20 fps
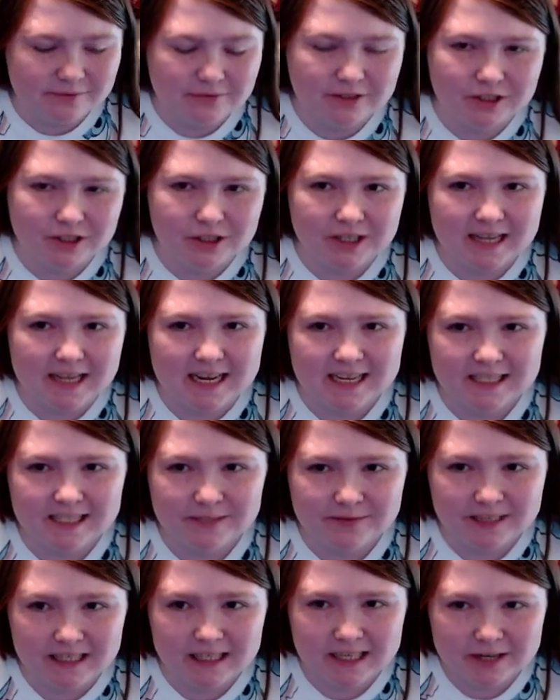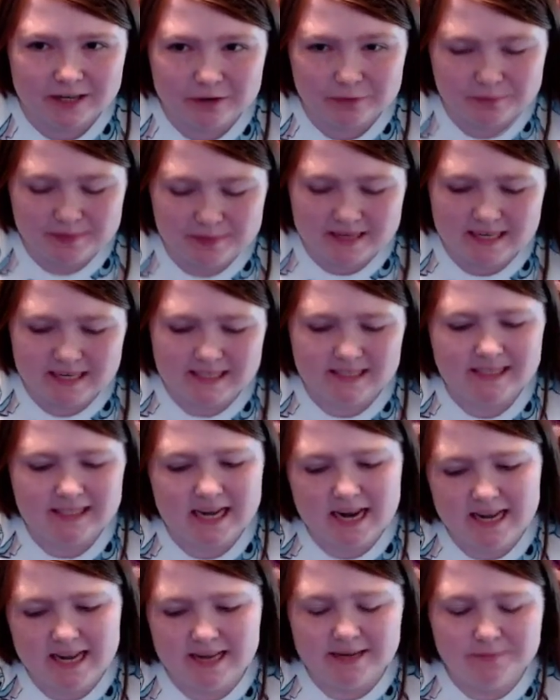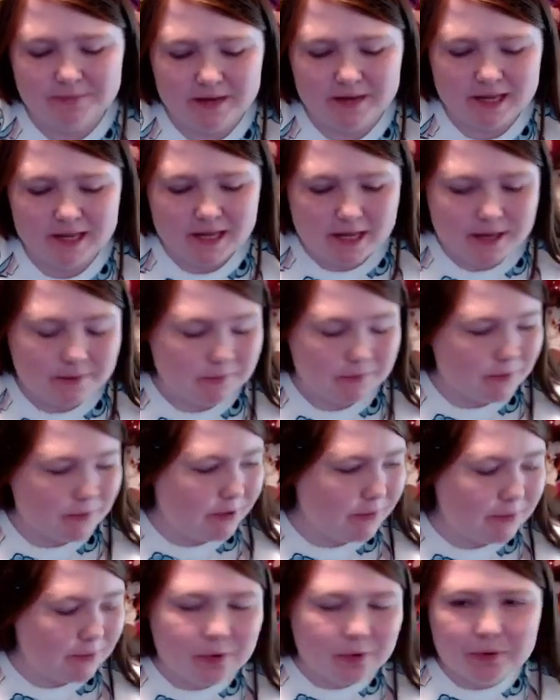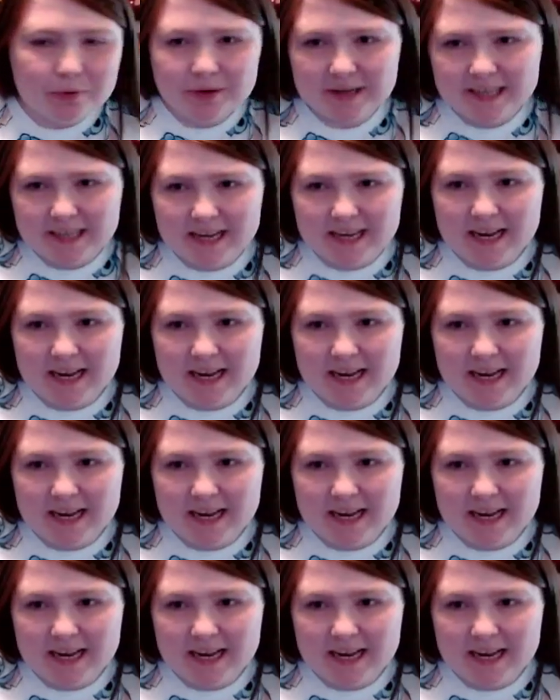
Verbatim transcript: for July's video because I am pre-recording.